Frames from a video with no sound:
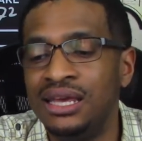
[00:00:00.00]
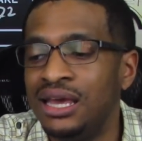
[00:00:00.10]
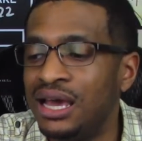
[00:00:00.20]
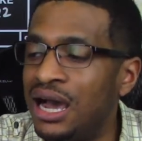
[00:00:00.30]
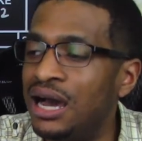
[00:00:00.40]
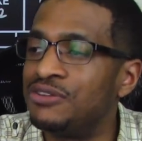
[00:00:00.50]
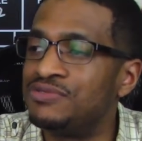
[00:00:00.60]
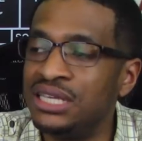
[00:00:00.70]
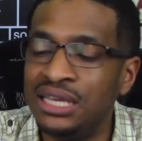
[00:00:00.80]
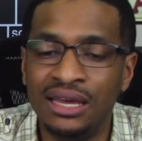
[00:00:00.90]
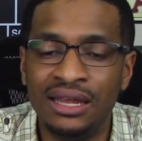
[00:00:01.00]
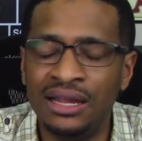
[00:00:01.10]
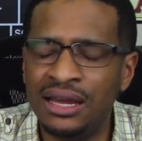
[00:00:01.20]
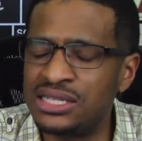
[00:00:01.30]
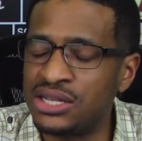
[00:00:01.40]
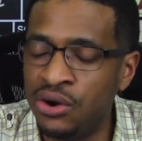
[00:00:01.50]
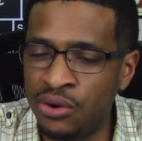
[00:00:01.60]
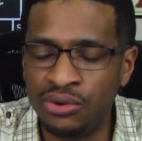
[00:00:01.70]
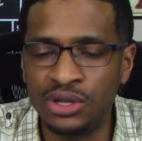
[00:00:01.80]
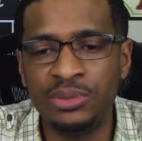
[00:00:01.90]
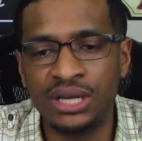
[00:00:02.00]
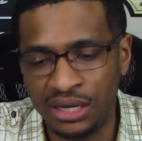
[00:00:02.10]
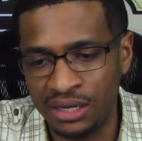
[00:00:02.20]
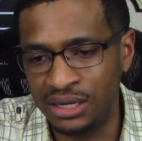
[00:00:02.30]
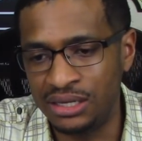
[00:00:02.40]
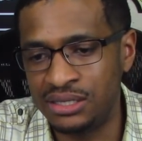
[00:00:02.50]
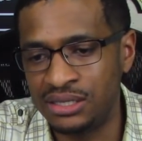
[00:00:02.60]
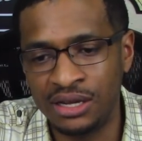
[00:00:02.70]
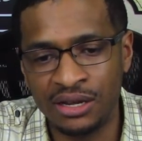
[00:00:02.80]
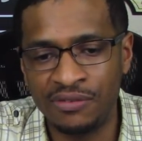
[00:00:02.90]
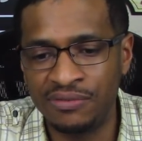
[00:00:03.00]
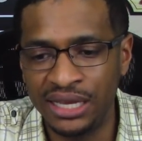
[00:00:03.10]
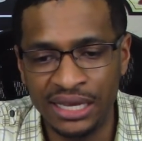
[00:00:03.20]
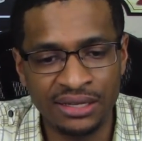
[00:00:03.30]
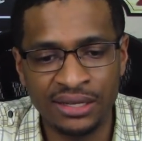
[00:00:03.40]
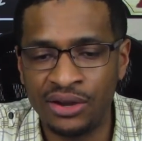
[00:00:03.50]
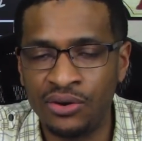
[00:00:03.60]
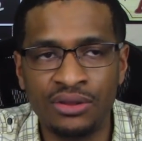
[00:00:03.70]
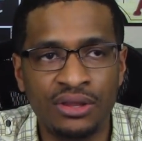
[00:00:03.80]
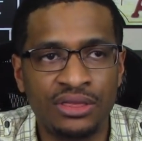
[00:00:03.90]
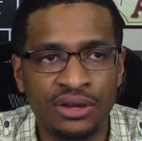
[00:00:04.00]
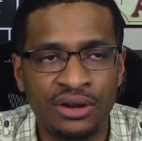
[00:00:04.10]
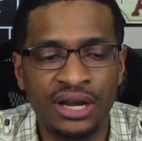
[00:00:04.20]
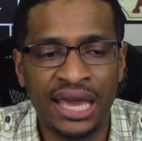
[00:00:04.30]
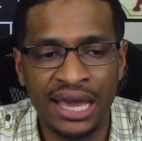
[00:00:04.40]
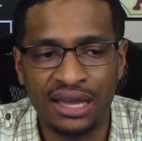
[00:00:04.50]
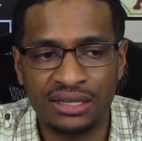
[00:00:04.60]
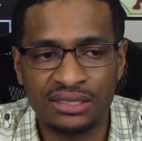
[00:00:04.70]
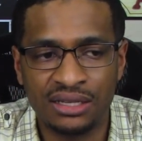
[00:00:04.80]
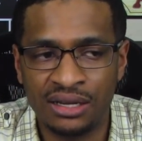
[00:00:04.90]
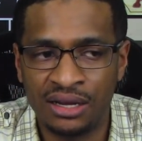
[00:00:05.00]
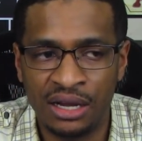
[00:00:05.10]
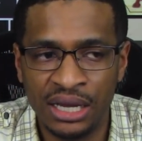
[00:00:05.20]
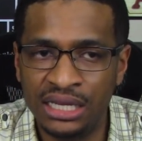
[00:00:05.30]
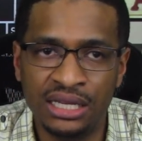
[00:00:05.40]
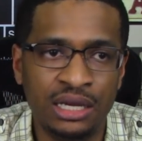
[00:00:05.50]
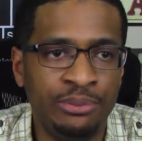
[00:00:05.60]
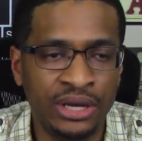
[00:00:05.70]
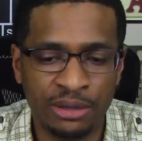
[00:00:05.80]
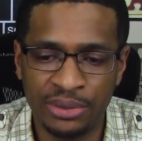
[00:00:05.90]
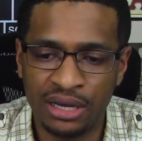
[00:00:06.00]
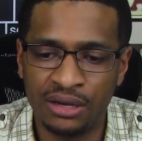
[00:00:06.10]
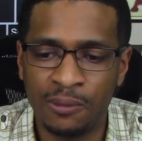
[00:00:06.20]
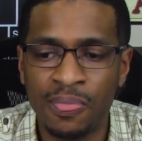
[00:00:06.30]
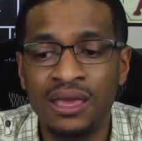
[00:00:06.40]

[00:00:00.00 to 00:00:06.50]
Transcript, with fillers: out of 10. And that is only because of the ending or the third act. Uh, it did bring it back up.